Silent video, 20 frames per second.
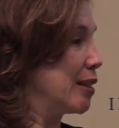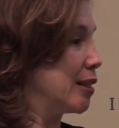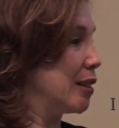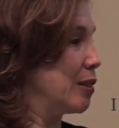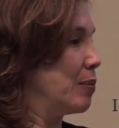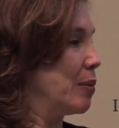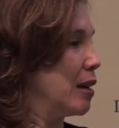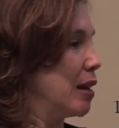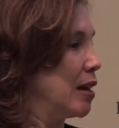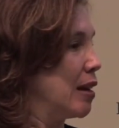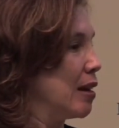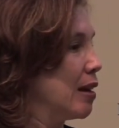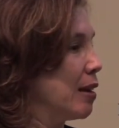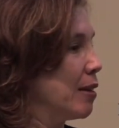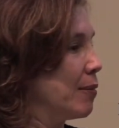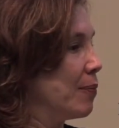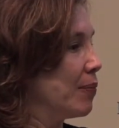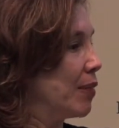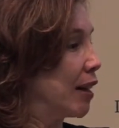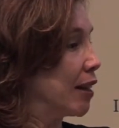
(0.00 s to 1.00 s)
to be
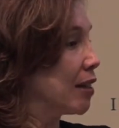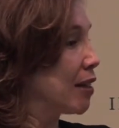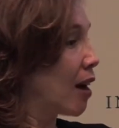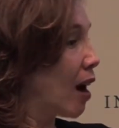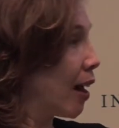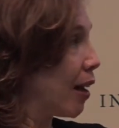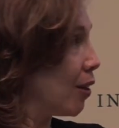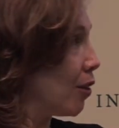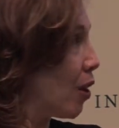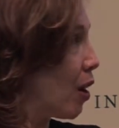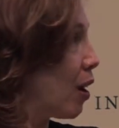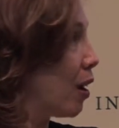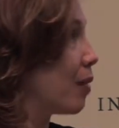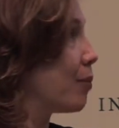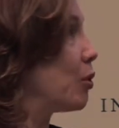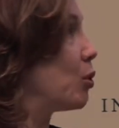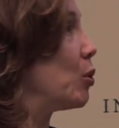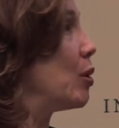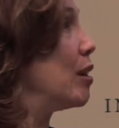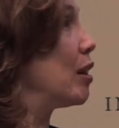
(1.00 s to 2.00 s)
that dialogue
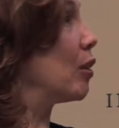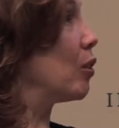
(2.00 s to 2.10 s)
between the